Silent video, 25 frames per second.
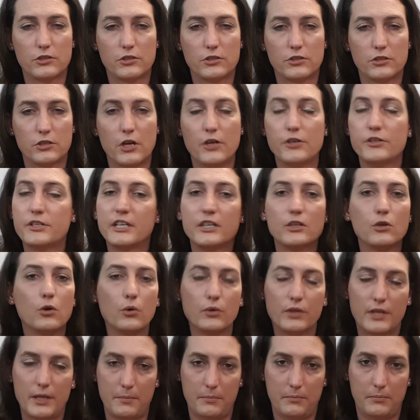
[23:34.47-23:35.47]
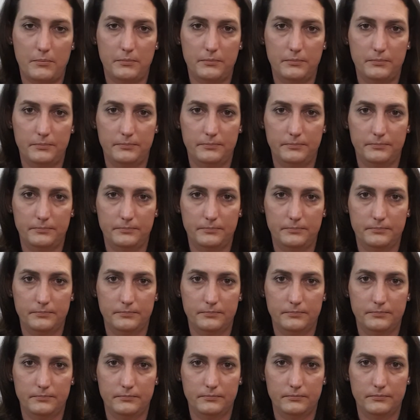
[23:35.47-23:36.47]
don't ignore them.
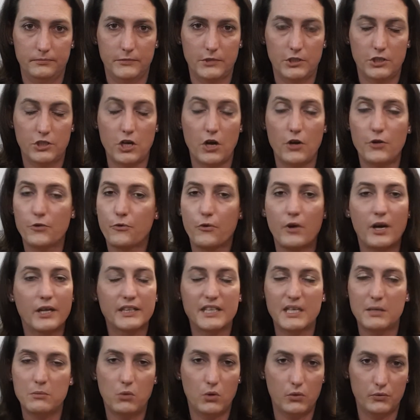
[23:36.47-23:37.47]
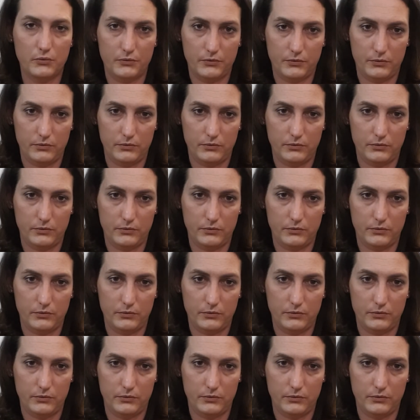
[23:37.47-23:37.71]
Don't write them off.